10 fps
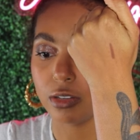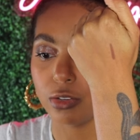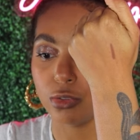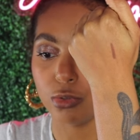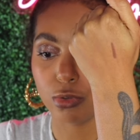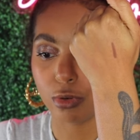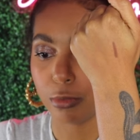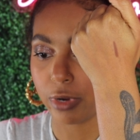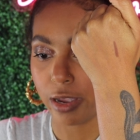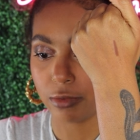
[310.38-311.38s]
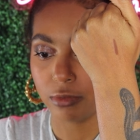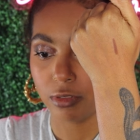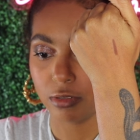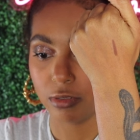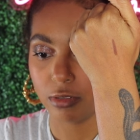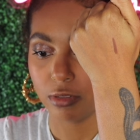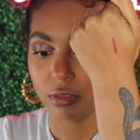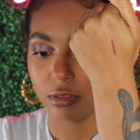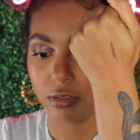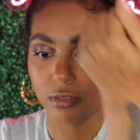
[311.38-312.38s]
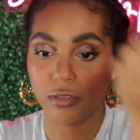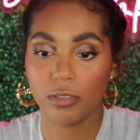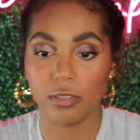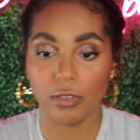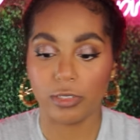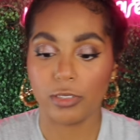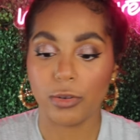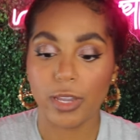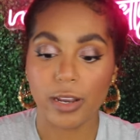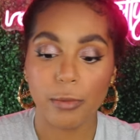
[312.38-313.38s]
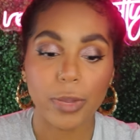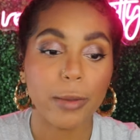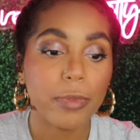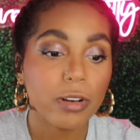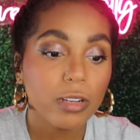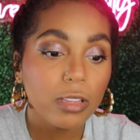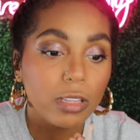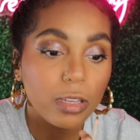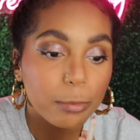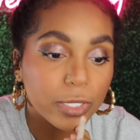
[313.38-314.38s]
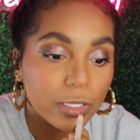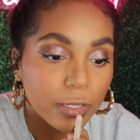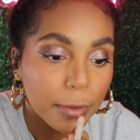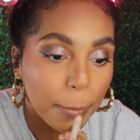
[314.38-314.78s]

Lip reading: neutral brown. So let's go ahead and pop that on our lips.